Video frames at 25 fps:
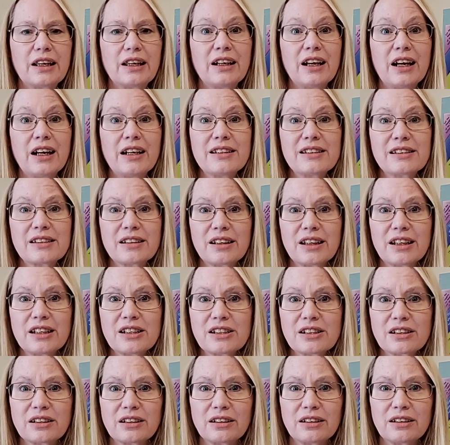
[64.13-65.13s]
in
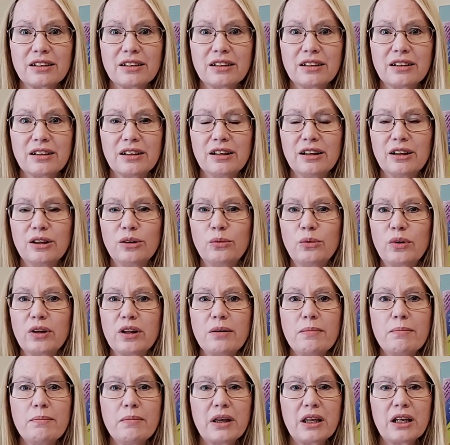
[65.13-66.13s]
isolation with
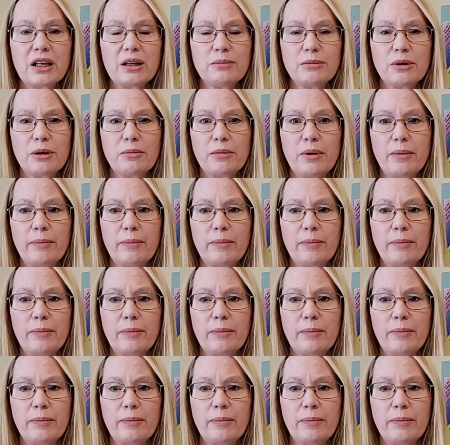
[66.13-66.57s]
a minimum